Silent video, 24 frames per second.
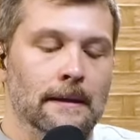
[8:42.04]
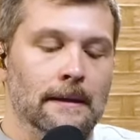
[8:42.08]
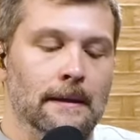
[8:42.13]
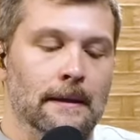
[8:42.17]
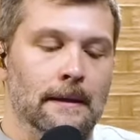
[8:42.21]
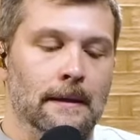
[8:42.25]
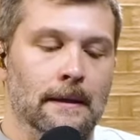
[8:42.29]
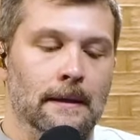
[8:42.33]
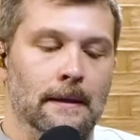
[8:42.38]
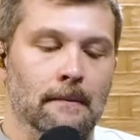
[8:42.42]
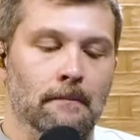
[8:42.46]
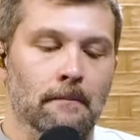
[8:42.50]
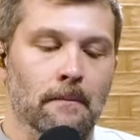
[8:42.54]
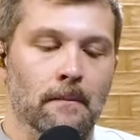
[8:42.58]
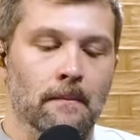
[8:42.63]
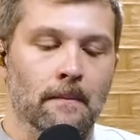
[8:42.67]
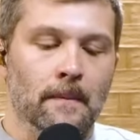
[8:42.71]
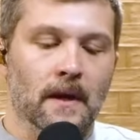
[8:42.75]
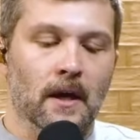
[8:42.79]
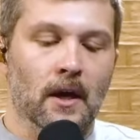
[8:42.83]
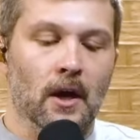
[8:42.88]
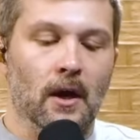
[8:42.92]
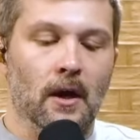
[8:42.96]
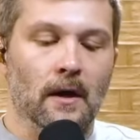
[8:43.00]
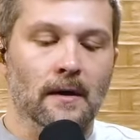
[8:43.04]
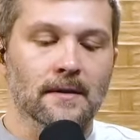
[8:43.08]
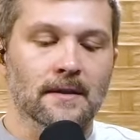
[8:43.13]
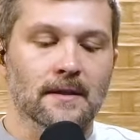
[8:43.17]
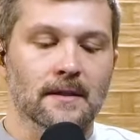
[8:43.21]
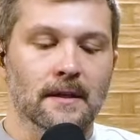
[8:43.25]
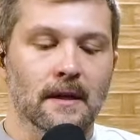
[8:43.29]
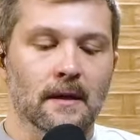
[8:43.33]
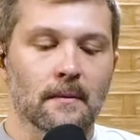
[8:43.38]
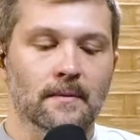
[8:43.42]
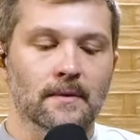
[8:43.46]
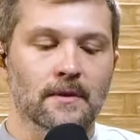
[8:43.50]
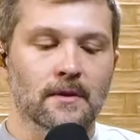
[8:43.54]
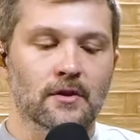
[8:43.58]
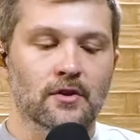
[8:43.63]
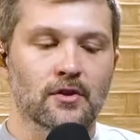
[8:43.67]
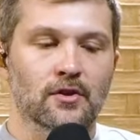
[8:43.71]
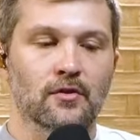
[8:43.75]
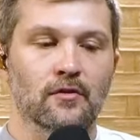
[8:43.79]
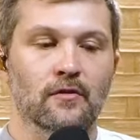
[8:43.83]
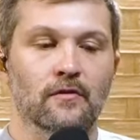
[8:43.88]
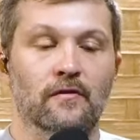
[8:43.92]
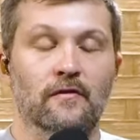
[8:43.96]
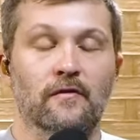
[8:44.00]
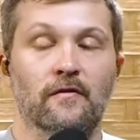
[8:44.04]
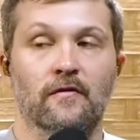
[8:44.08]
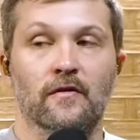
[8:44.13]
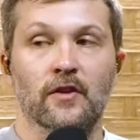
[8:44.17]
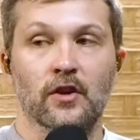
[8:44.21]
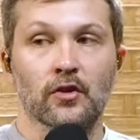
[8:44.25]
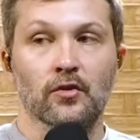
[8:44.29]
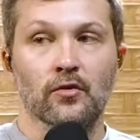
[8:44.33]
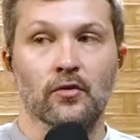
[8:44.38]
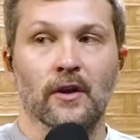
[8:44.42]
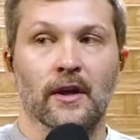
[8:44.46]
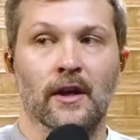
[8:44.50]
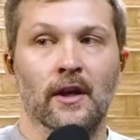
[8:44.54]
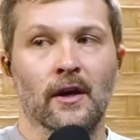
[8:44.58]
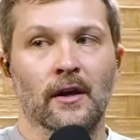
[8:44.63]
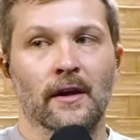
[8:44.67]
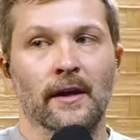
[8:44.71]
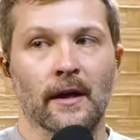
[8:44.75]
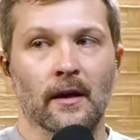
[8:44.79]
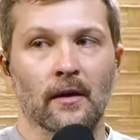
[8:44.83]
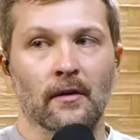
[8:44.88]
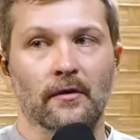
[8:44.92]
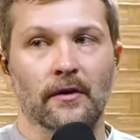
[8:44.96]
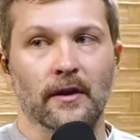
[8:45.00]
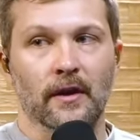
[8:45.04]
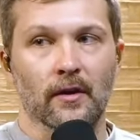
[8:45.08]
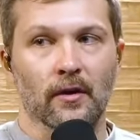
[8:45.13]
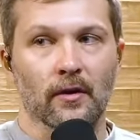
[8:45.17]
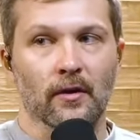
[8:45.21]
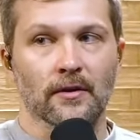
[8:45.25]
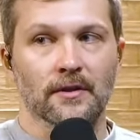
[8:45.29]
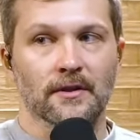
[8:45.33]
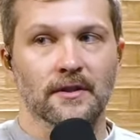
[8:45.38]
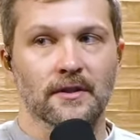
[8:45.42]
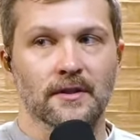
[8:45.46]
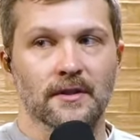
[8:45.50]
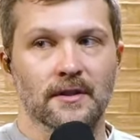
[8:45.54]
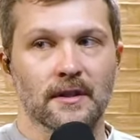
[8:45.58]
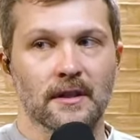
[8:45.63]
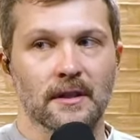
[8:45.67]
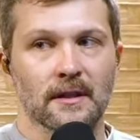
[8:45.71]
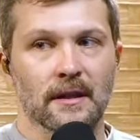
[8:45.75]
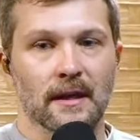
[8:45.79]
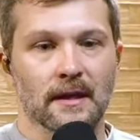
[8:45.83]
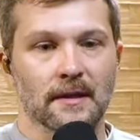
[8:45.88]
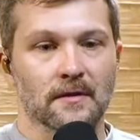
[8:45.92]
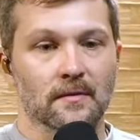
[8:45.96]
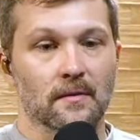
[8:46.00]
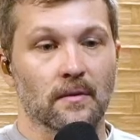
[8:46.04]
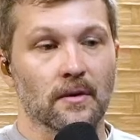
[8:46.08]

um, concepts to fuel an unhealthy urgency that's yeah.